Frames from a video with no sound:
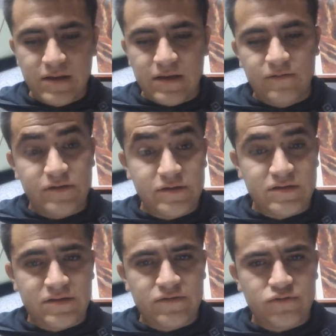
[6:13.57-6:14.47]
It
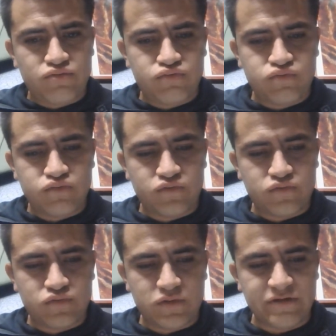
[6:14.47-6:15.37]
was
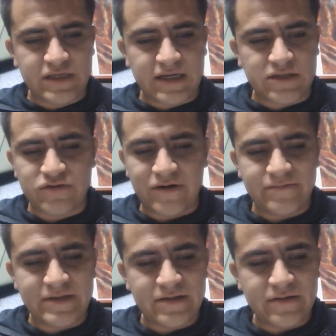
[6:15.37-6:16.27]
like
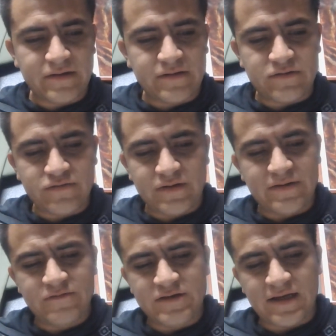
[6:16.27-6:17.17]
12 in the.
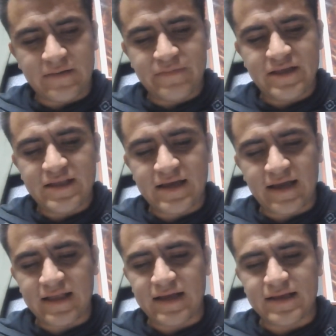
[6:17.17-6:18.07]
It was like midnight,
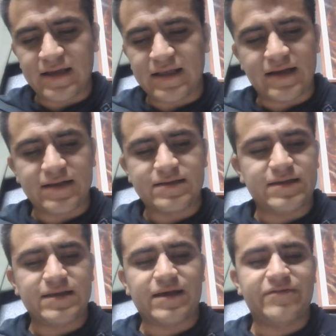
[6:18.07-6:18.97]
and I
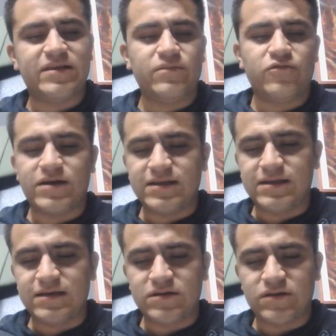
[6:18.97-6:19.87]
didn't have any more
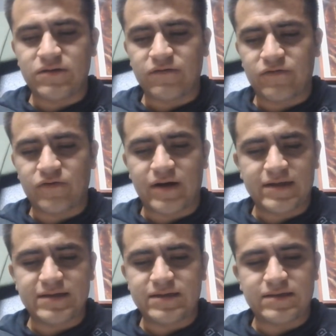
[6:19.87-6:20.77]
ideas, so I
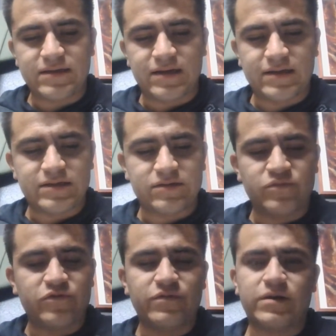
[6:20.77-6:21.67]
just
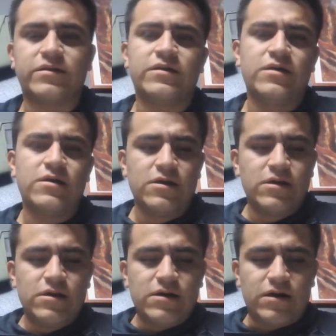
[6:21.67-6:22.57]
moved on.
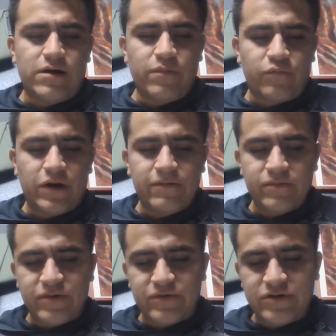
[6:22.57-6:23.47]

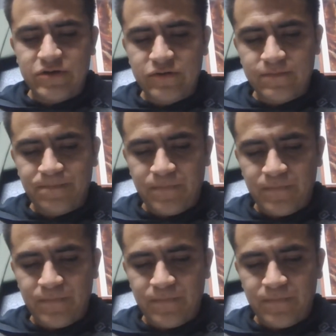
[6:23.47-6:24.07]
Problem number 2.